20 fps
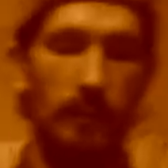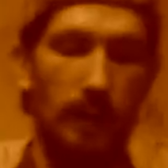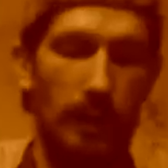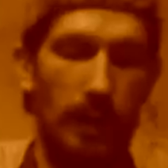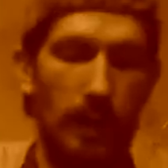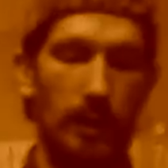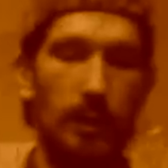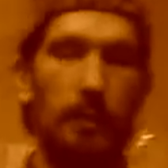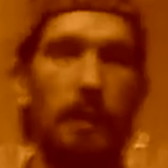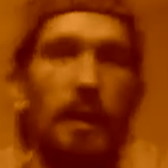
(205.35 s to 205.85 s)

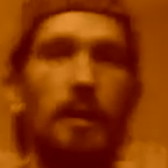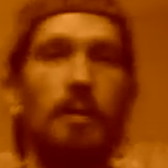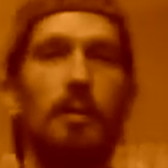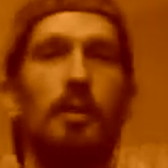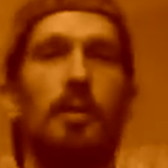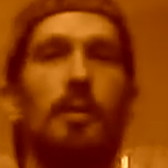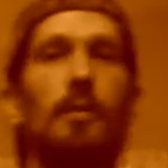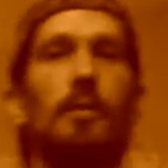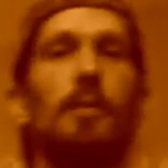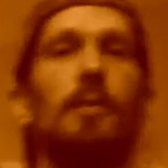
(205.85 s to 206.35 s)
legs about
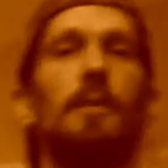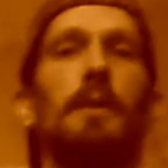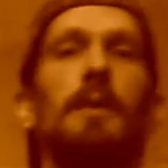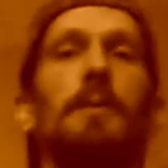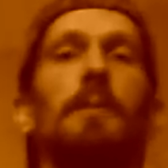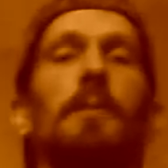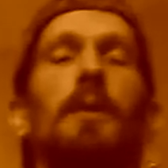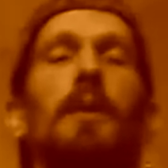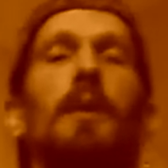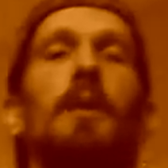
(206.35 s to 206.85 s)
shoulder width
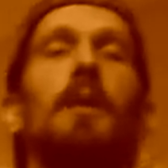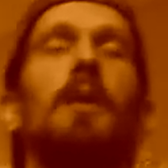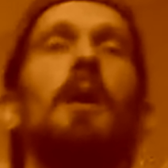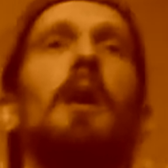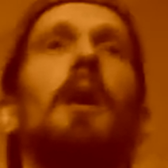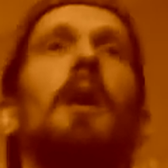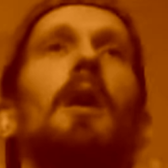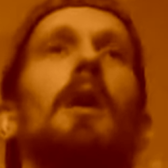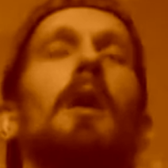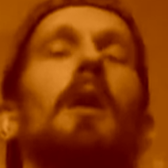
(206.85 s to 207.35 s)
apart,
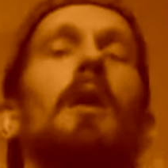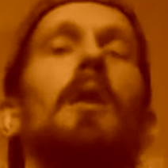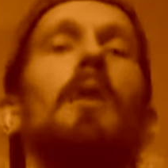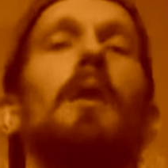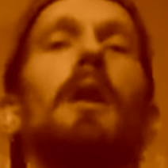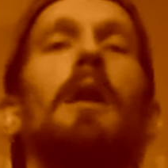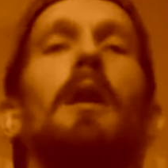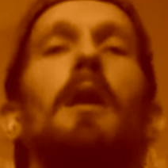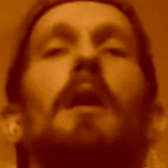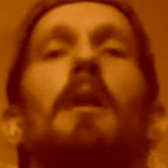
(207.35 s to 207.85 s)

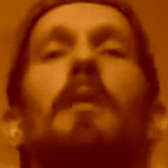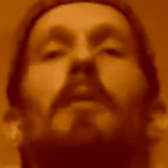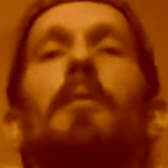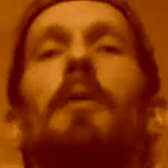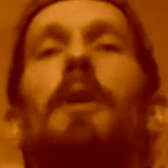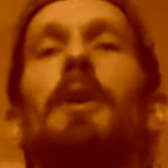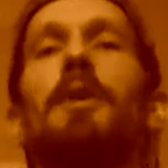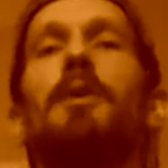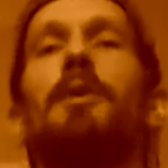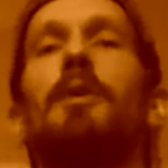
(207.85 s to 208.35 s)
okay? And I
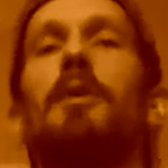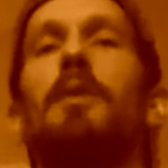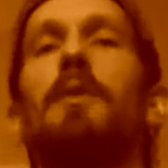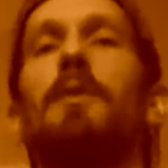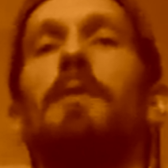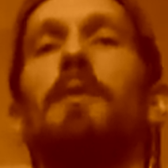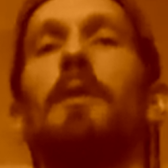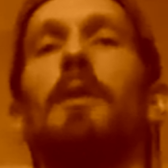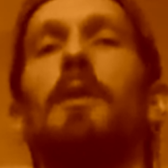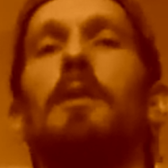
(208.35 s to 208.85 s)
reach
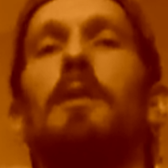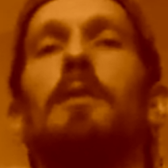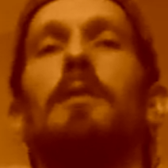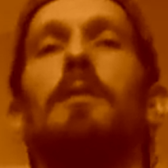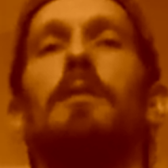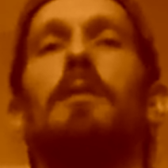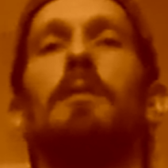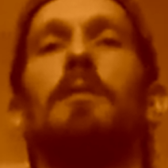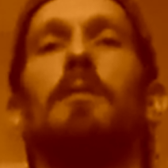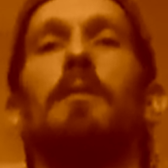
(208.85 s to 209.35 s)
over,
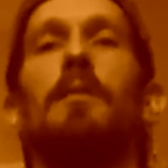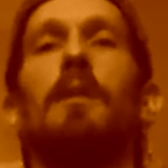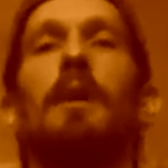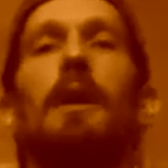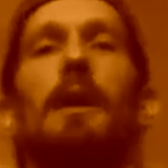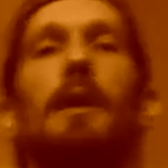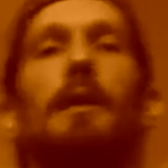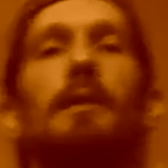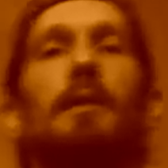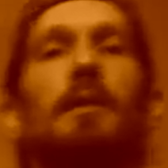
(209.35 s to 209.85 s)

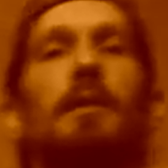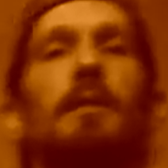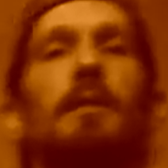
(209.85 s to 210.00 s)
right?